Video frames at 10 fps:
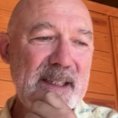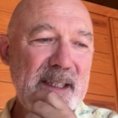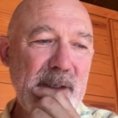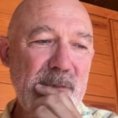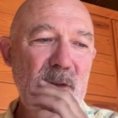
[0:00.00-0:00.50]

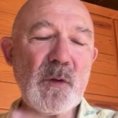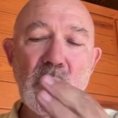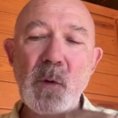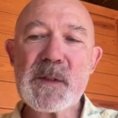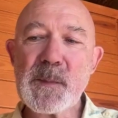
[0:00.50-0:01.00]
kind of, you're
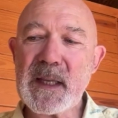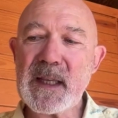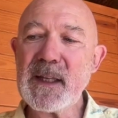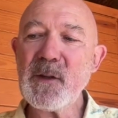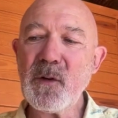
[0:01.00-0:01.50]
always
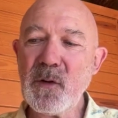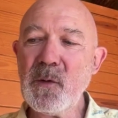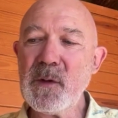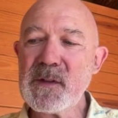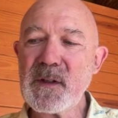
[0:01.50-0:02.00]
beginning, you're
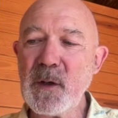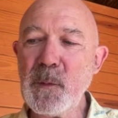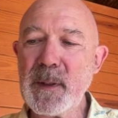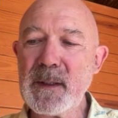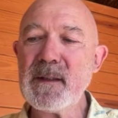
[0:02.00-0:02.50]
always
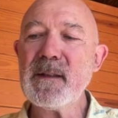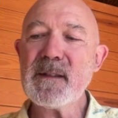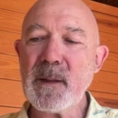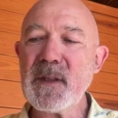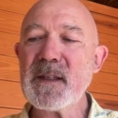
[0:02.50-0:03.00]
open.
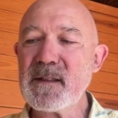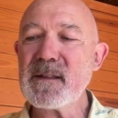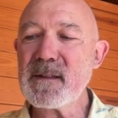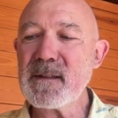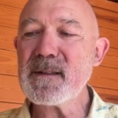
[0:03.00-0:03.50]
Some things
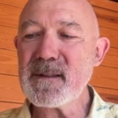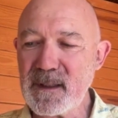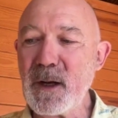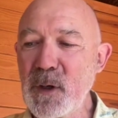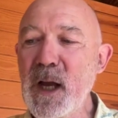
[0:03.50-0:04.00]

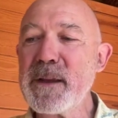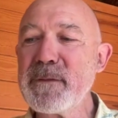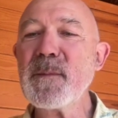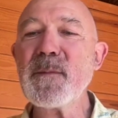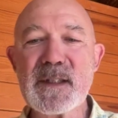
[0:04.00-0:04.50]
arrive,
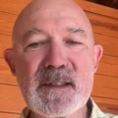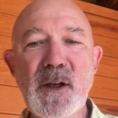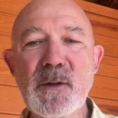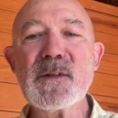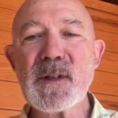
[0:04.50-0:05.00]
some things
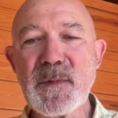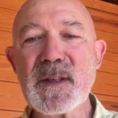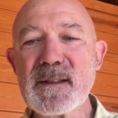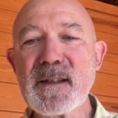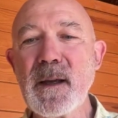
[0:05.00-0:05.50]
don't, some
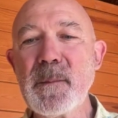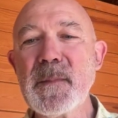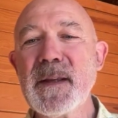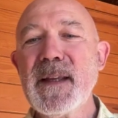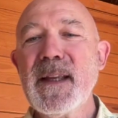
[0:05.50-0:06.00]
things come,
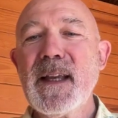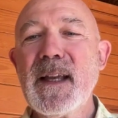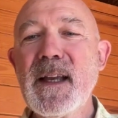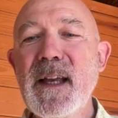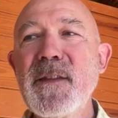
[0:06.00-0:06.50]

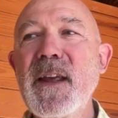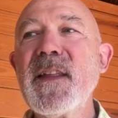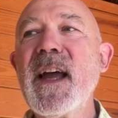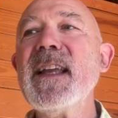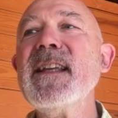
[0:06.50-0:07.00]
and that